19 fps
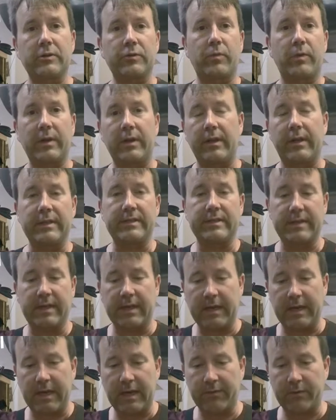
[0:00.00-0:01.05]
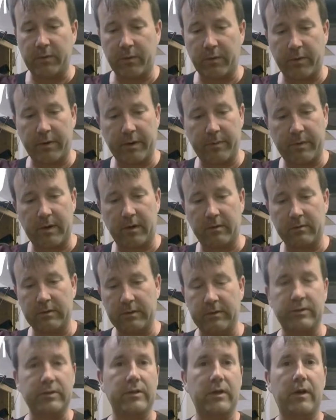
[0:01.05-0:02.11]
one less thing I have to worry about
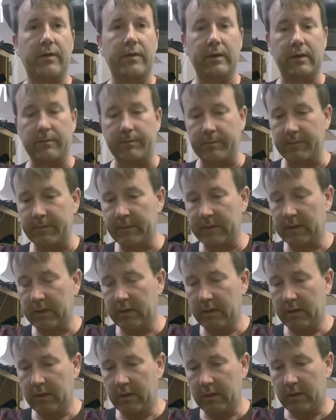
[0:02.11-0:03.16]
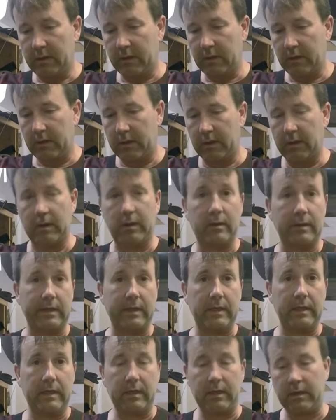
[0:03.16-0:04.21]
installing and
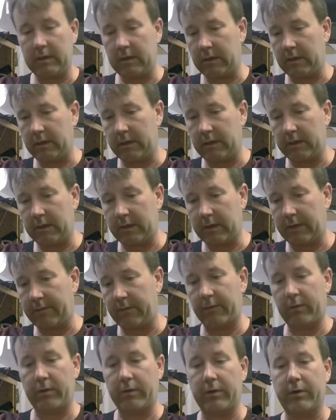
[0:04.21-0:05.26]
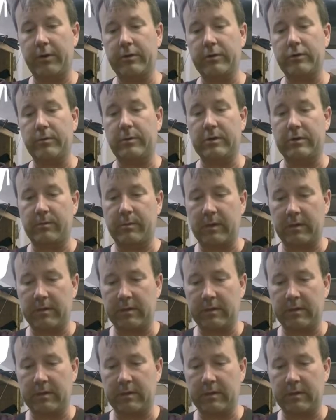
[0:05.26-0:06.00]
leaking, and I've never really heard too much about